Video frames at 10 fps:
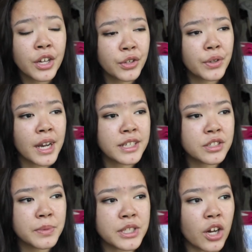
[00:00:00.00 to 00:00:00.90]
You
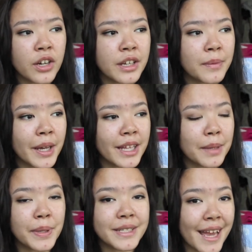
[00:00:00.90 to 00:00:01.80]
guys could be talking about
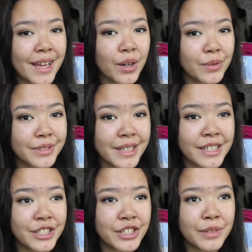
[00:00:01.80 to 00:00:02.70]
like potatoes
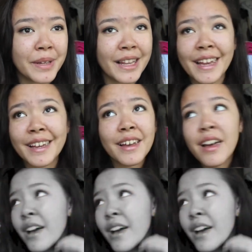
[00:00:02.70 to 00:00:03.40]
and she'd be like,